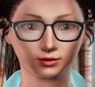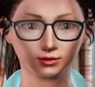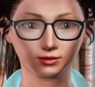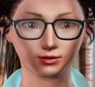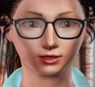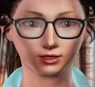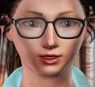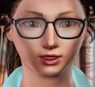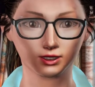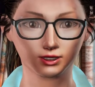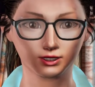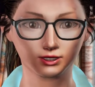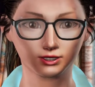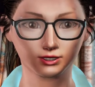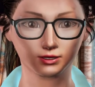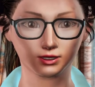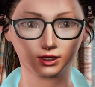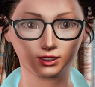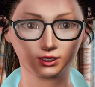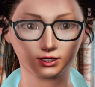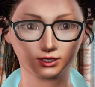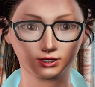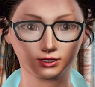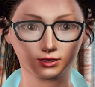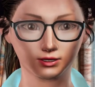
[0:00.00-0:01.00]
In this
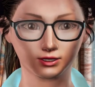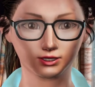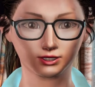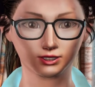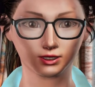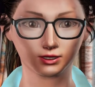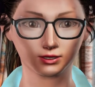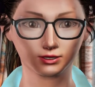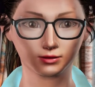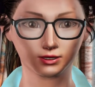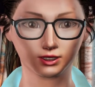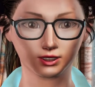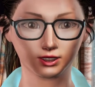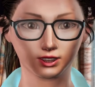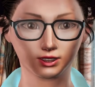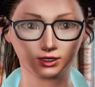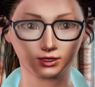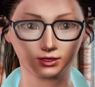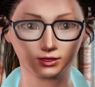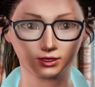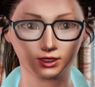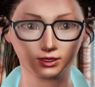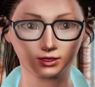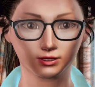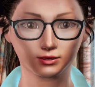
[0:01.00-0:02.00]
case we can see
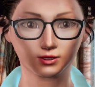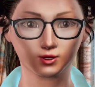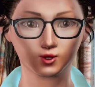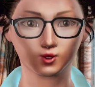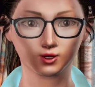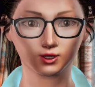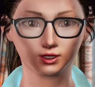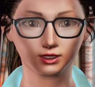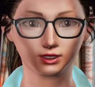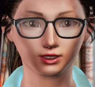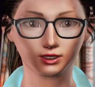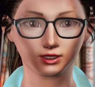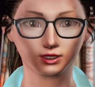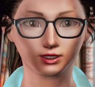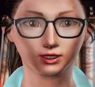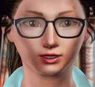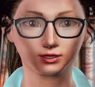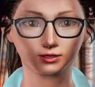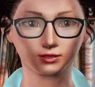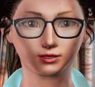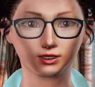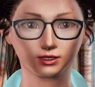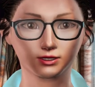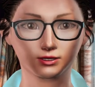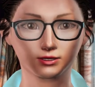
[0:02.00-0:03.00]
how an if can be
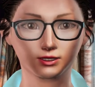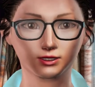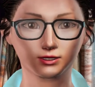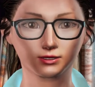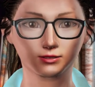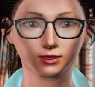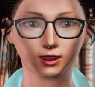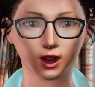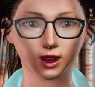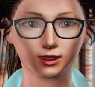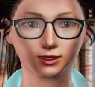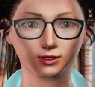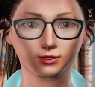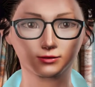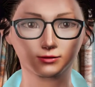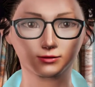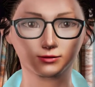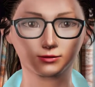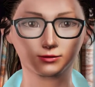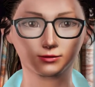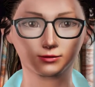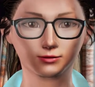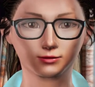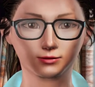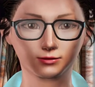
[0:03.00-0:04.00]
used in Python.
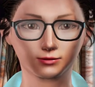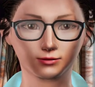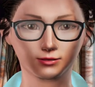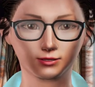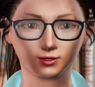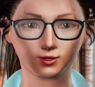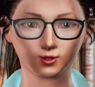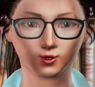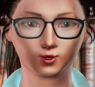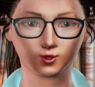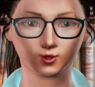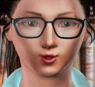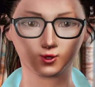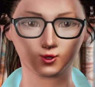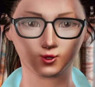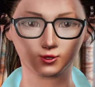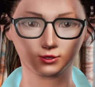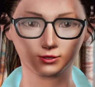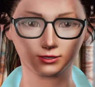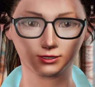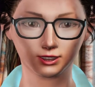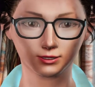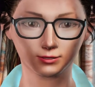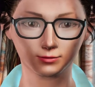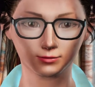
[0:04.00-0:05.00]
With
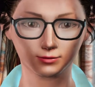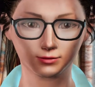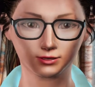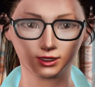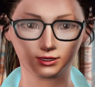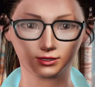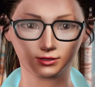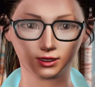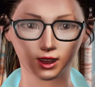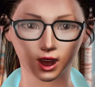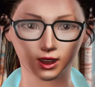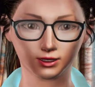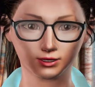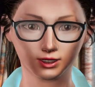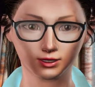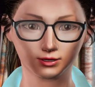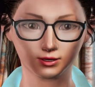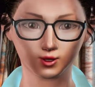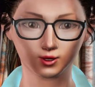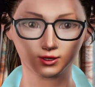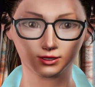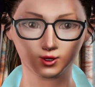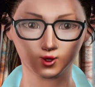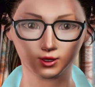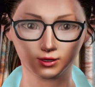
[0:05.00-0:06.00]
the not equal
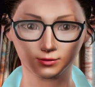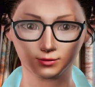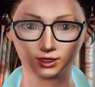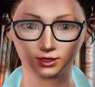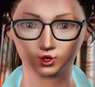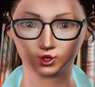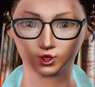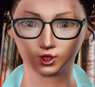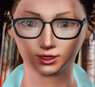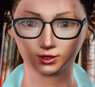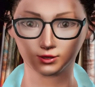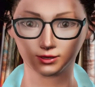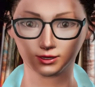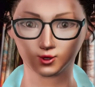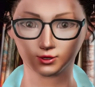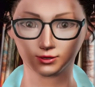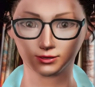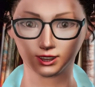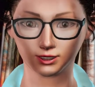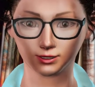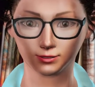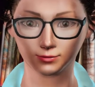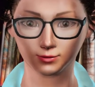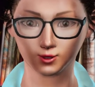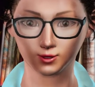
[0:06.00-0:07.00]
operator we check that
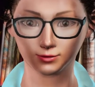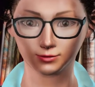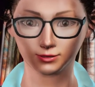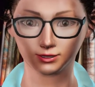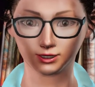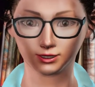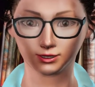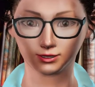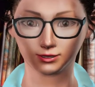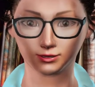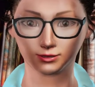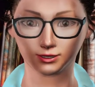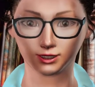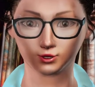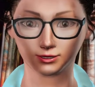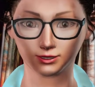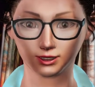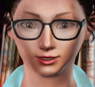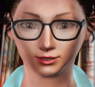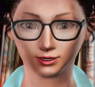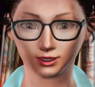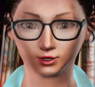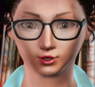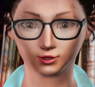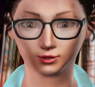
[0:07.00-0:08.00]
the number b is
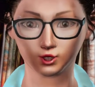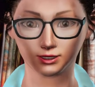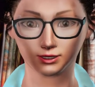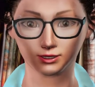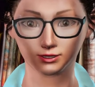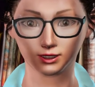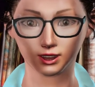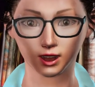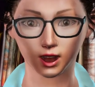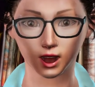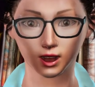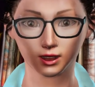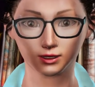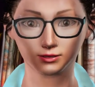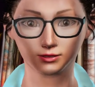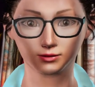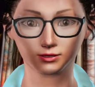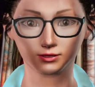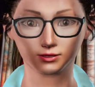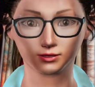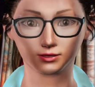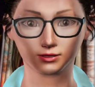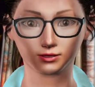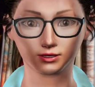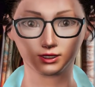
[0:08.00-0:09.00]
different from 0,
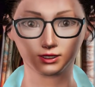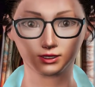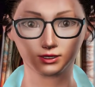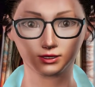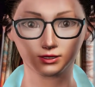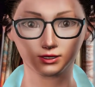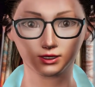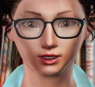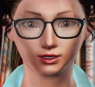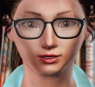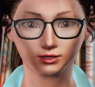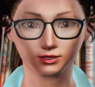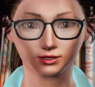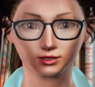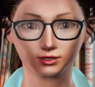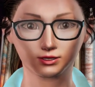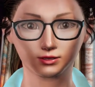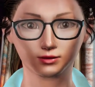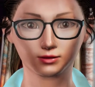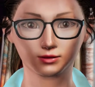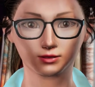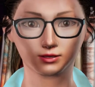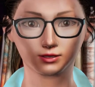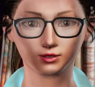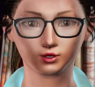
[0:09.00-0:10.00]
and if it is,
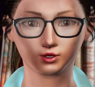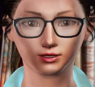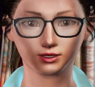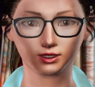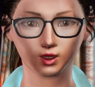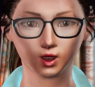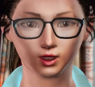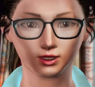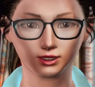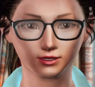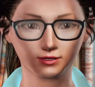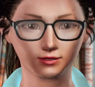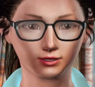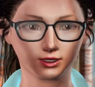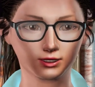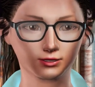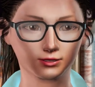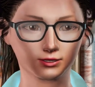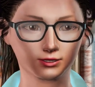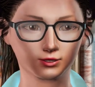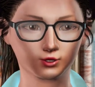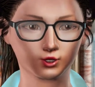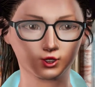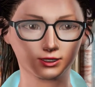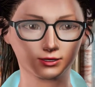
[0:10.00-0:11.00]
the code is
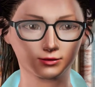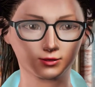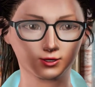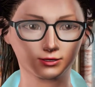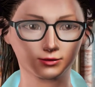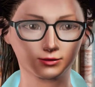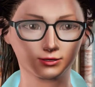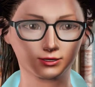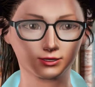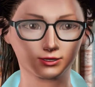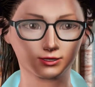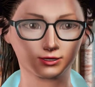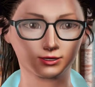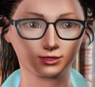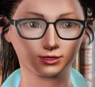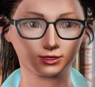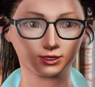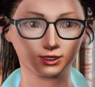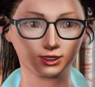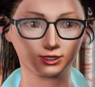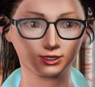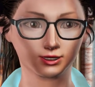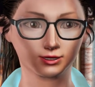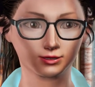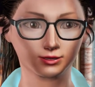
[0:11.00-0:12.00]
executed.
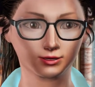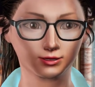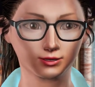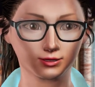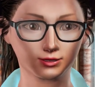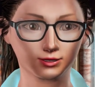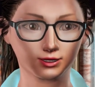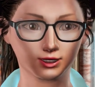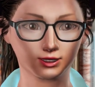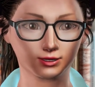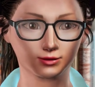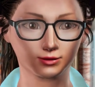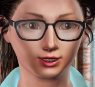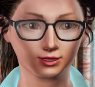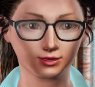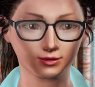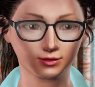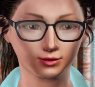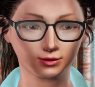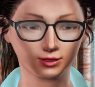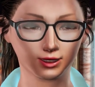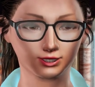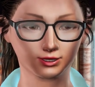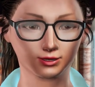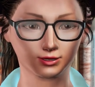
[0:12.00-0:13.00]
This means that an if
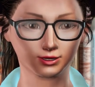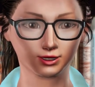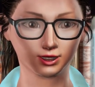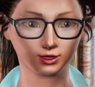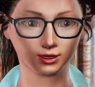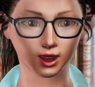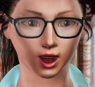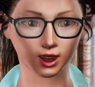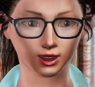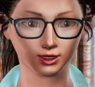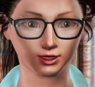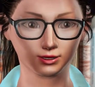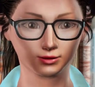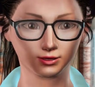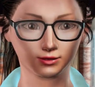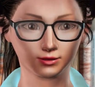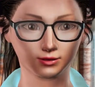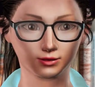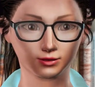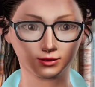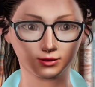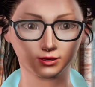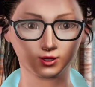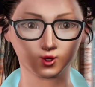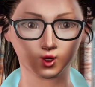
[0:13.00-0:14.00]
has two
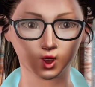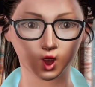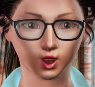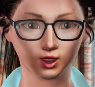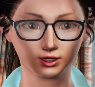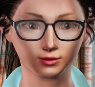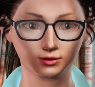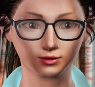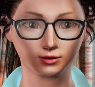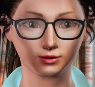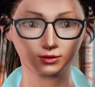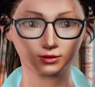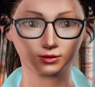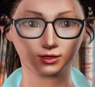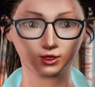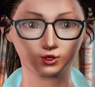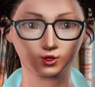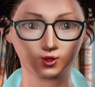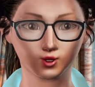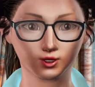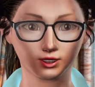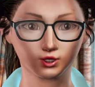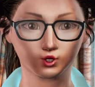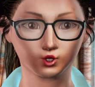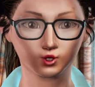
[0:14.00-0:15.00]
parts. 1. The
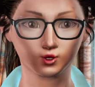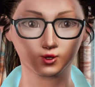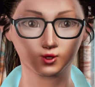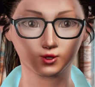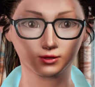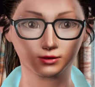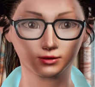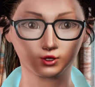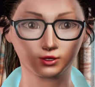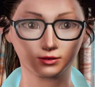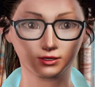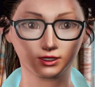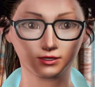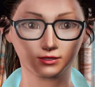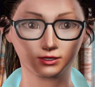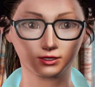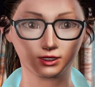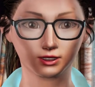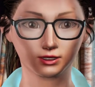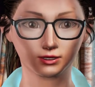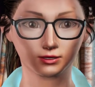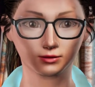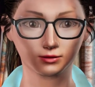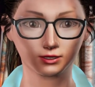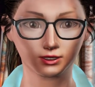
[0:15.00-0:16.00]
condition that has
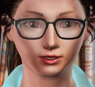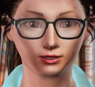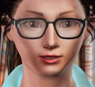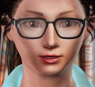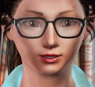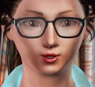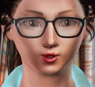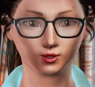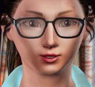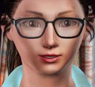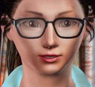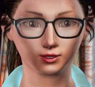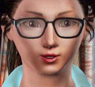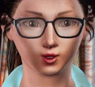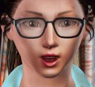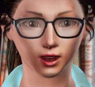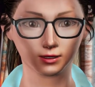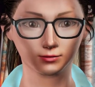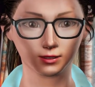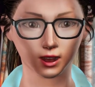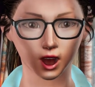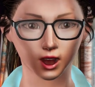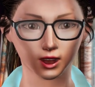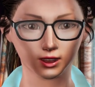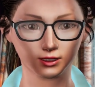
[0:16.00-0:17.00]
to be met for the
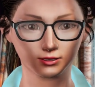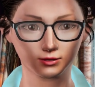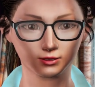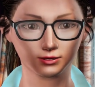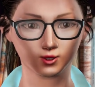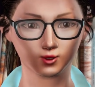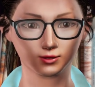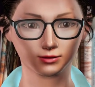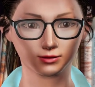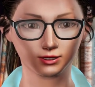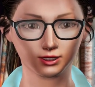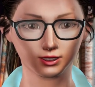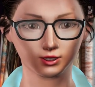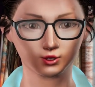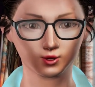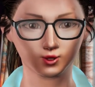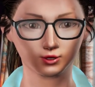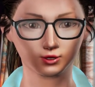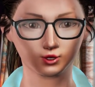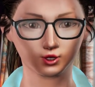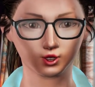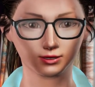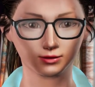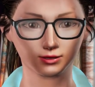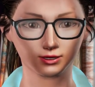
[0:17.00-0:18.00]
code block to be
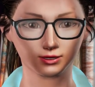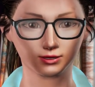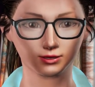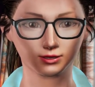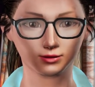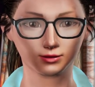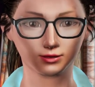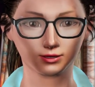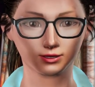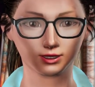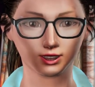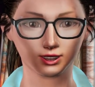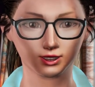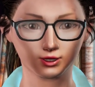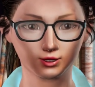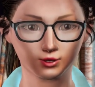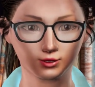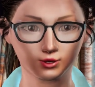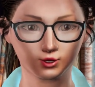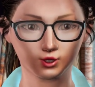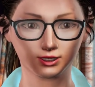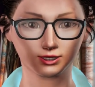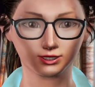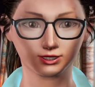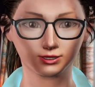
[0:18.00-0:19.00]
executed, in our
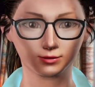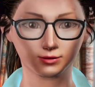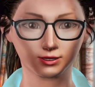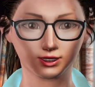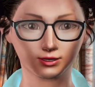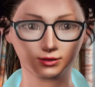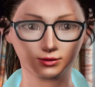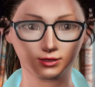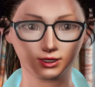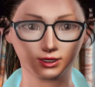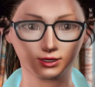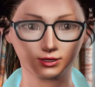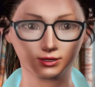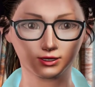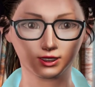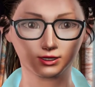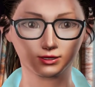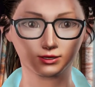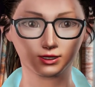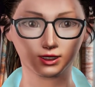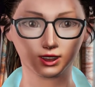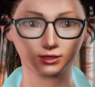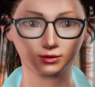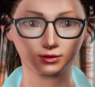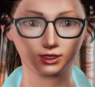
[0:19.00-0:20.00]
case b not
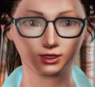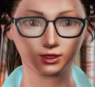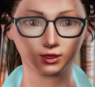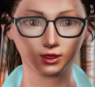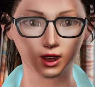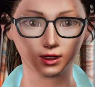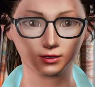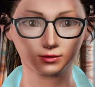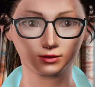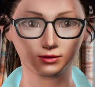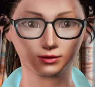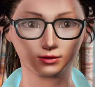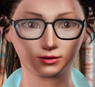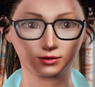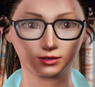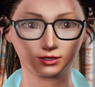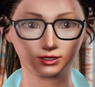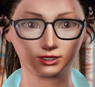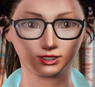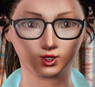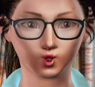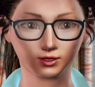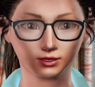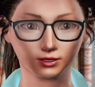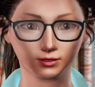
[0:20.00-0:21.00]
equal 0.
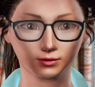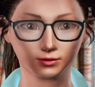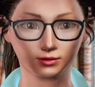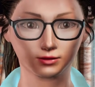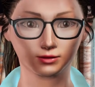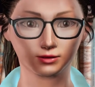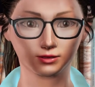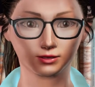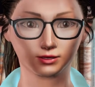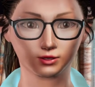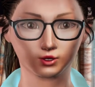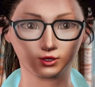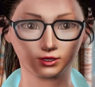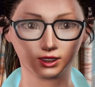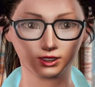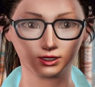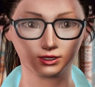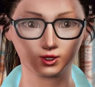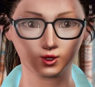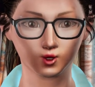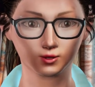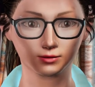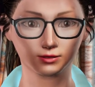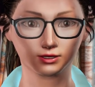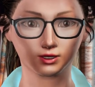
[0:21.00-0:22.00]
2. The
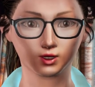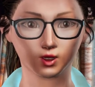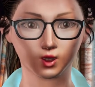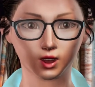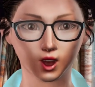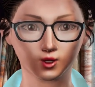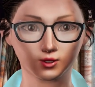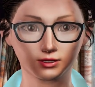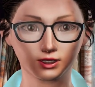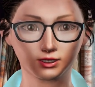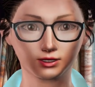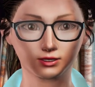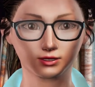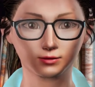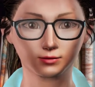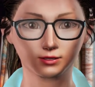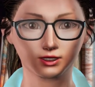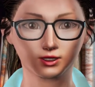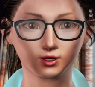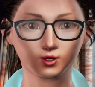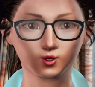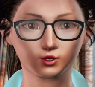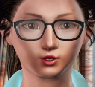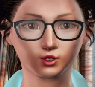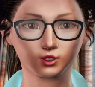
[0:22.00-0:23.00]
block of code that will
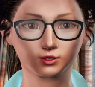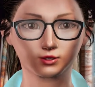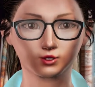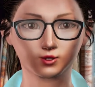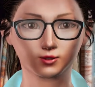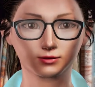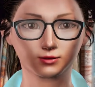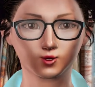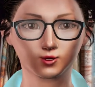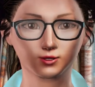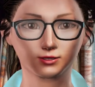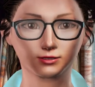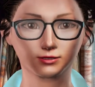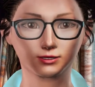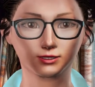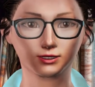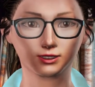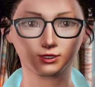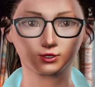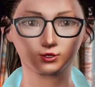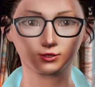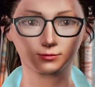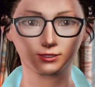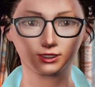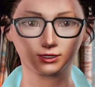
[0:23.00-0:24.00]
be executed if
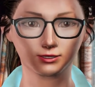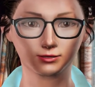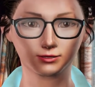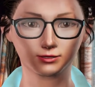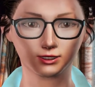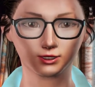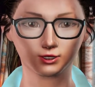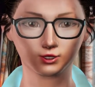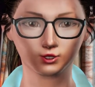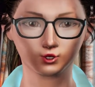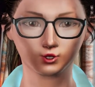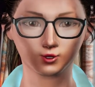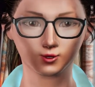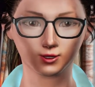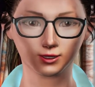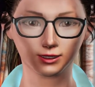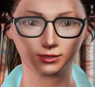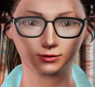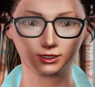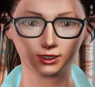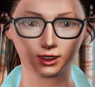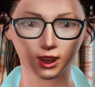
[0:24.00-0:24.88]
the above condition is